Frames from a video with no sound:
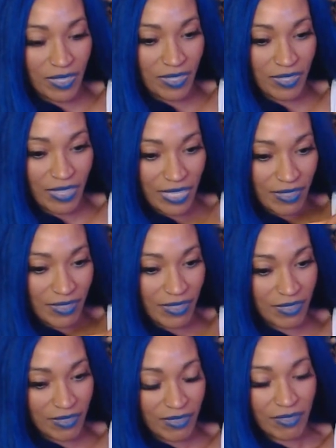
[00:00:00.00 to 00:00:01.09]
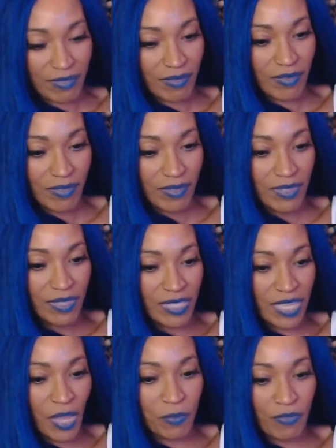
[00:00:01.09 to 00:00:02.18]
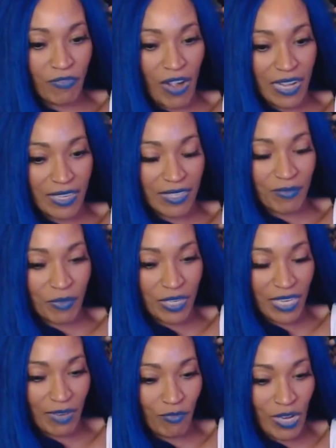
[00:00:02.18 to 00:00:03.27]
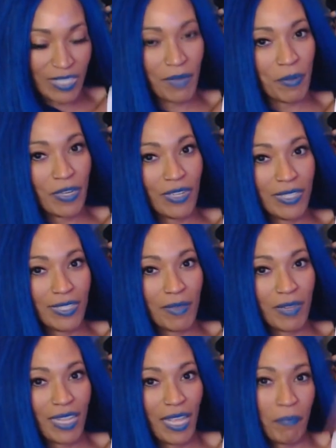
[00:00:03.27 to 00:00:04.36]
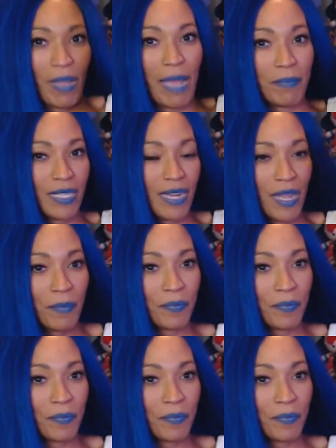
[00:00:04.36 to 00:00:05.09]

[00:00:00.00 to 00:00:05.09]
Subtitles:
that sloped front where it like runs up underneath something and like pops it up.